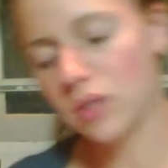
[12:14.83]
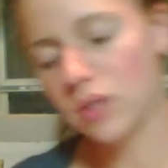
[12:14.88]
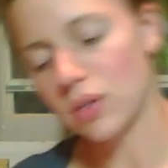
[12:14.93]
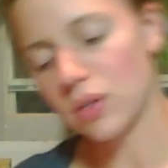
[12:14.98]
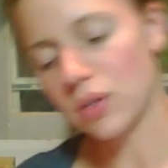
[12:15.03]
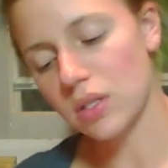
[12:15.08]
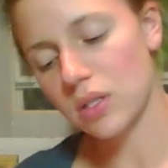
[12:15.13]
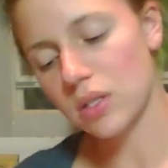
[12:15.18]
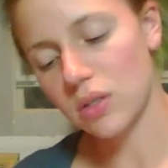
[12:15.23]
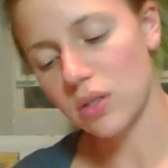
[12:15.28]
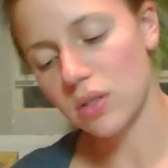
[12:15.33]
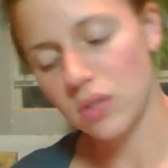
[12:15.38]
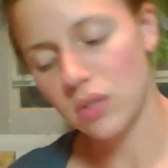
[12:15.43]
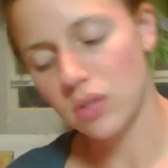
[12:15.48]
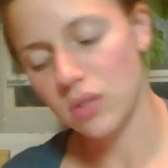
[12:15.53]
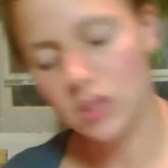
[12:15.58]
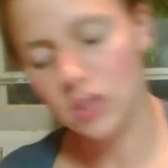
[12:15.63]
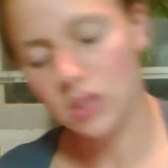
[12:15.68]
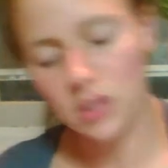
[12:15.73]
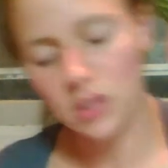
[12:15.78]
scores and
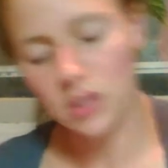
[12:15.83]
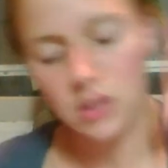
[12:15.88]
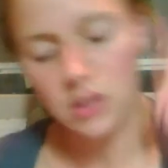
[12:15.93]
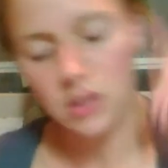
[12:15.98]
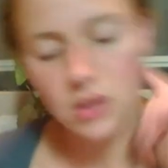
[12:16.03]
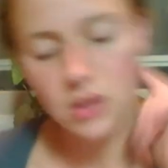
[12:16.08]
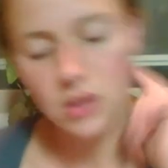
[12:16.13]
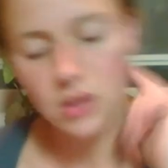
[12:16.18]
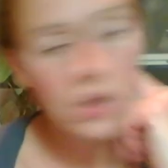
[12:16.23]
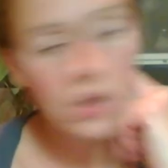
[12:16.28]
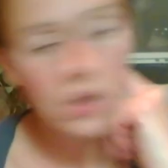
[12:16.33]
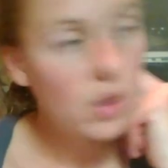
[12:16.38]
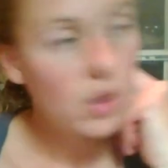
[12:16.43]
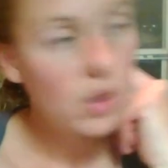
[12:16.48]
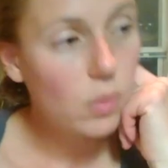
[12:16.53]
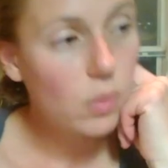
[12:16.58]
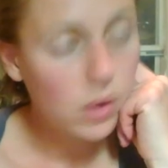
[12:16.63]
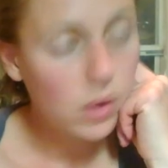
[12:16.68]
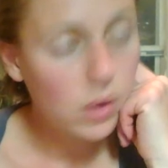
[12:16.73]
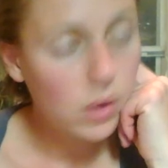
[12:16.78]
uses either
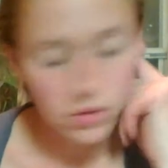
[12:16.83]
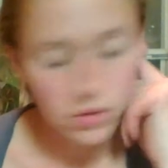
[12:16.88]
one